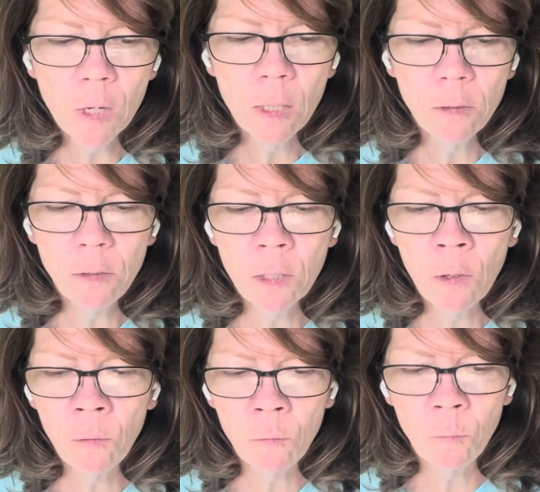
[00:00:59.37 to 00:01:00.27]

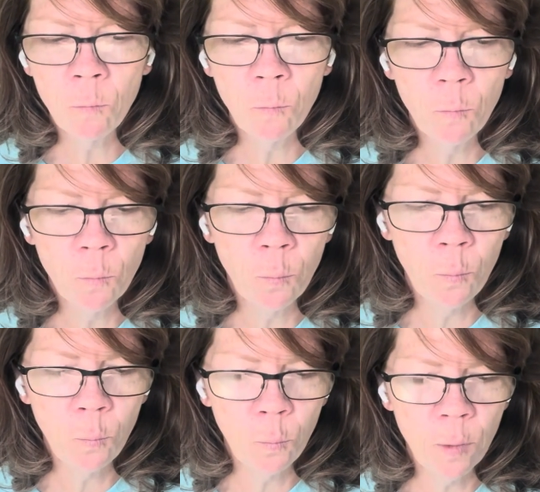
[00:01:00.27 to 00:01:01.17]
So
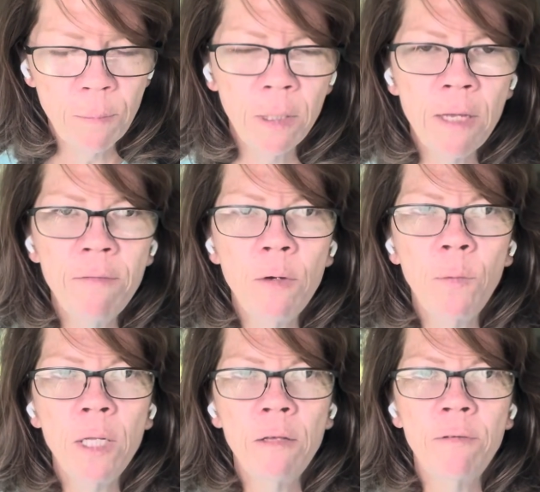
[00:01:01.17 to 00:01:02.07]
we believe that
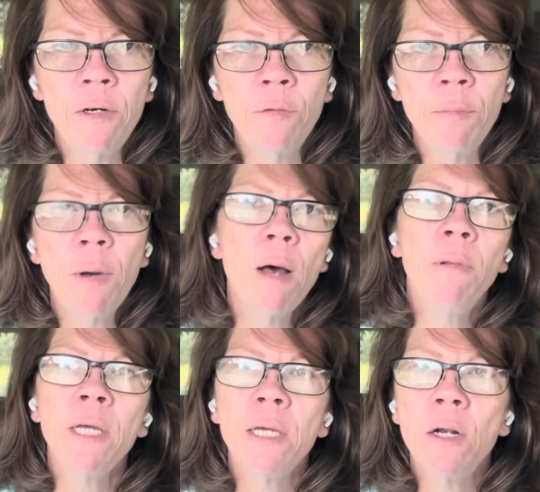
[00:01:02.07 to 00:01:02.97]
we live in a
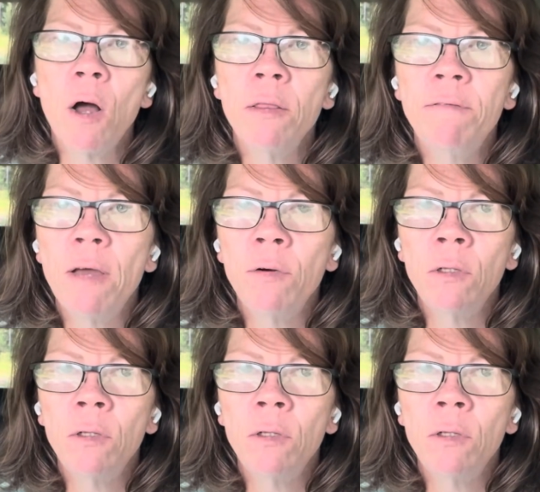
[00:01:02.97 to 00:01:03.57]
republic and all the federal